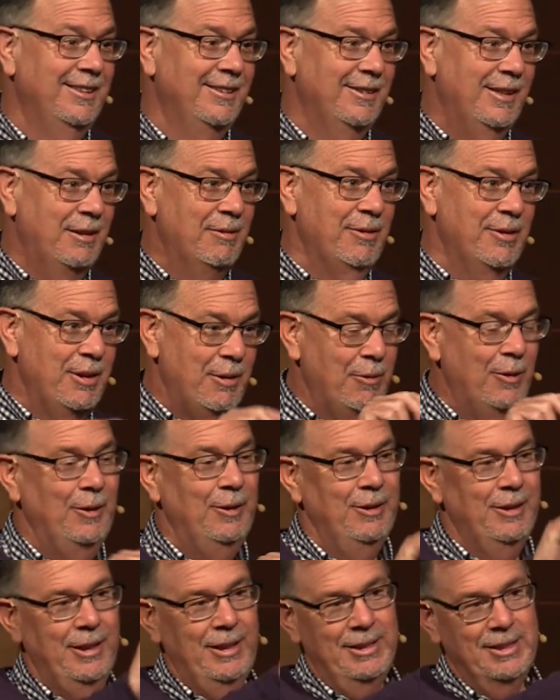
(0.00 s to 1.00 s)
That
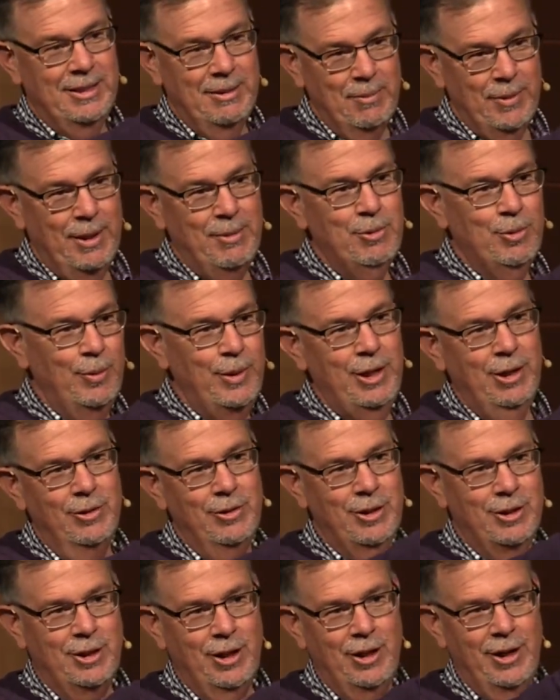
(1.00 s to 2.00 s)
sometimes we don't
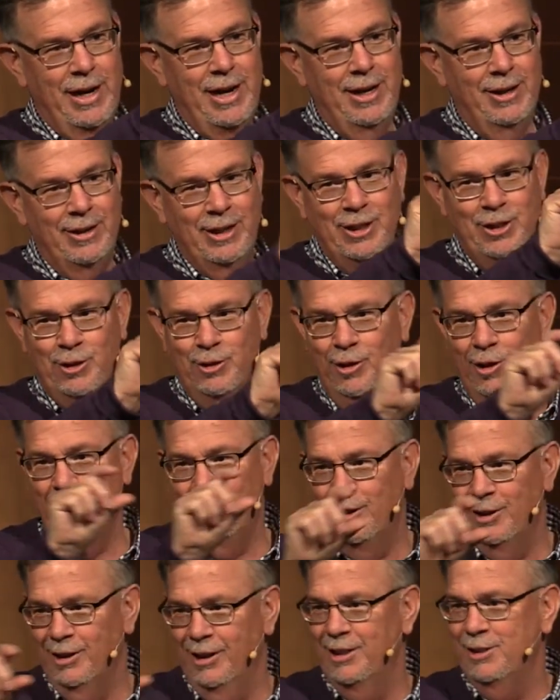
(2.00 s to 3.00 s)
start out as
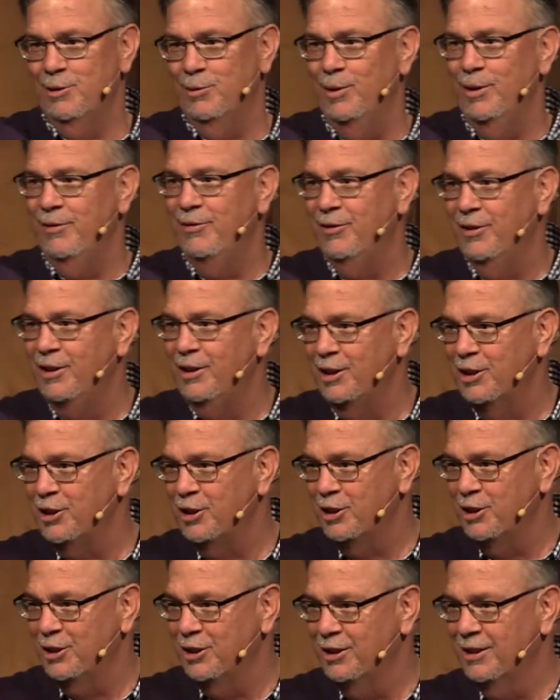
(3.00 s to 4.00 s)
strong as we
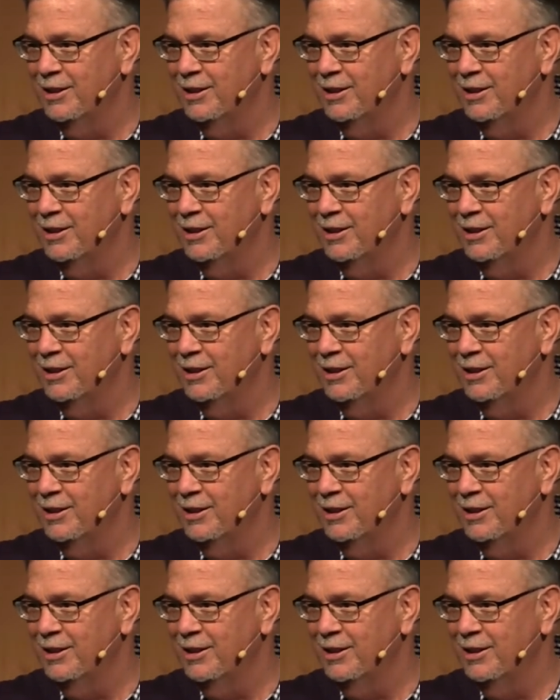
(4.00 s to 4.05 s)
finish.